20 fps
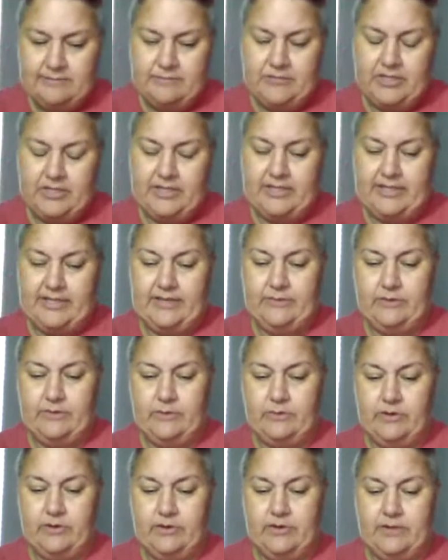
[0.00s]
That don't
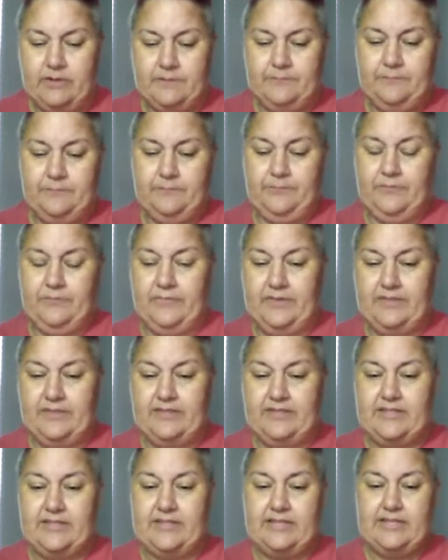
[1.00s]
want to work.
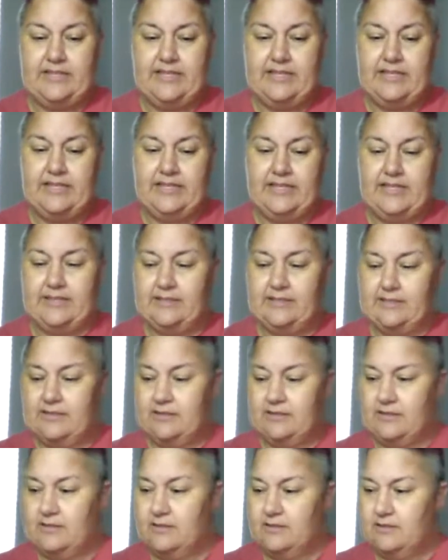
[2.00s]

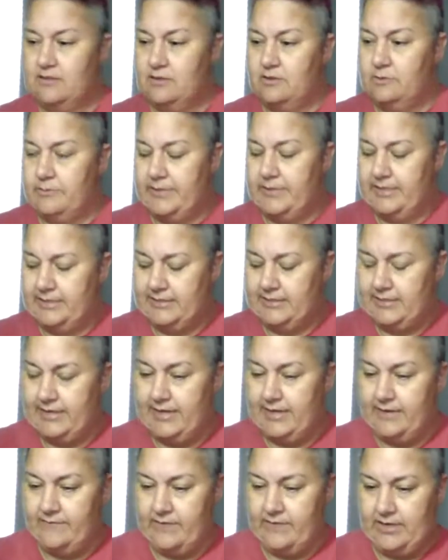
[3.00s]
16,000 notepads, and I
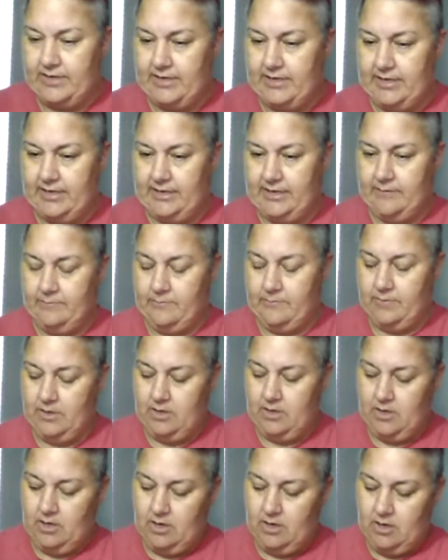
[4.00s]
can't find any of them.
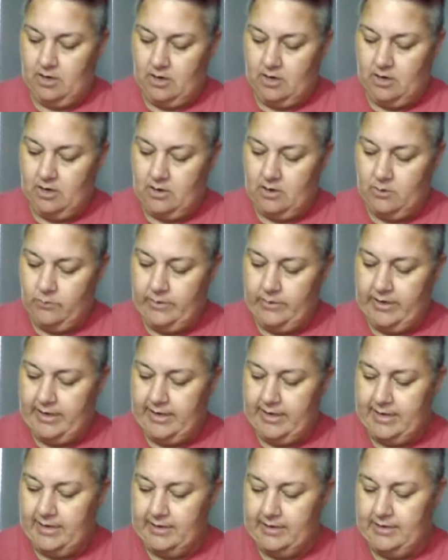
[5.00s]
All right, we
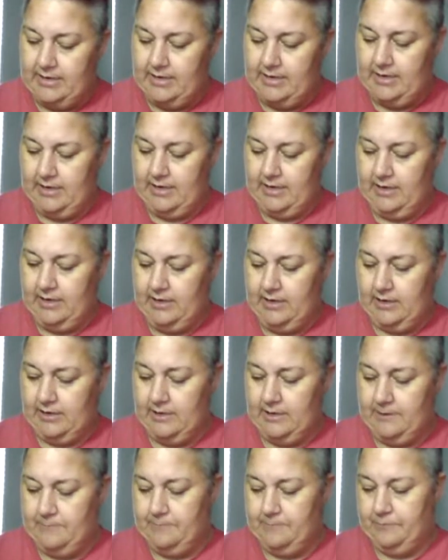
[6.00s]
got Nick,
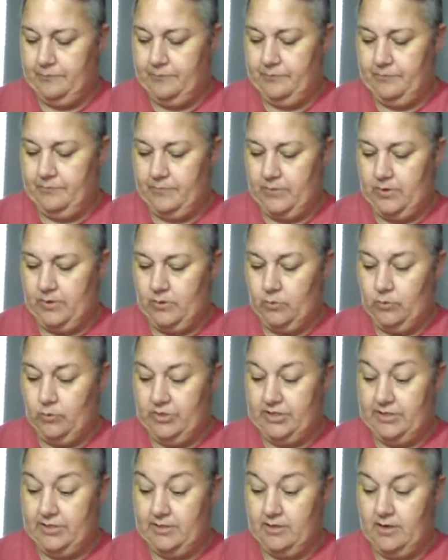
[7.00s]

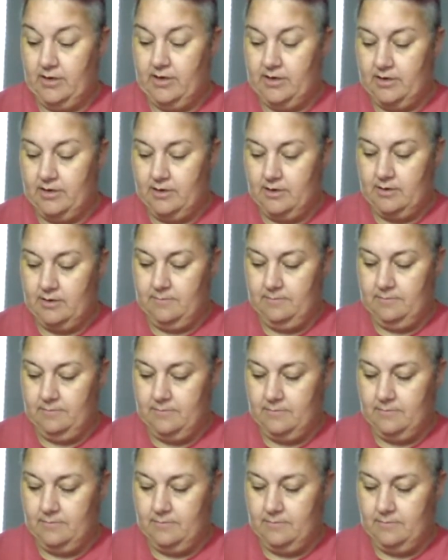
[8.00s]
which is not a dom,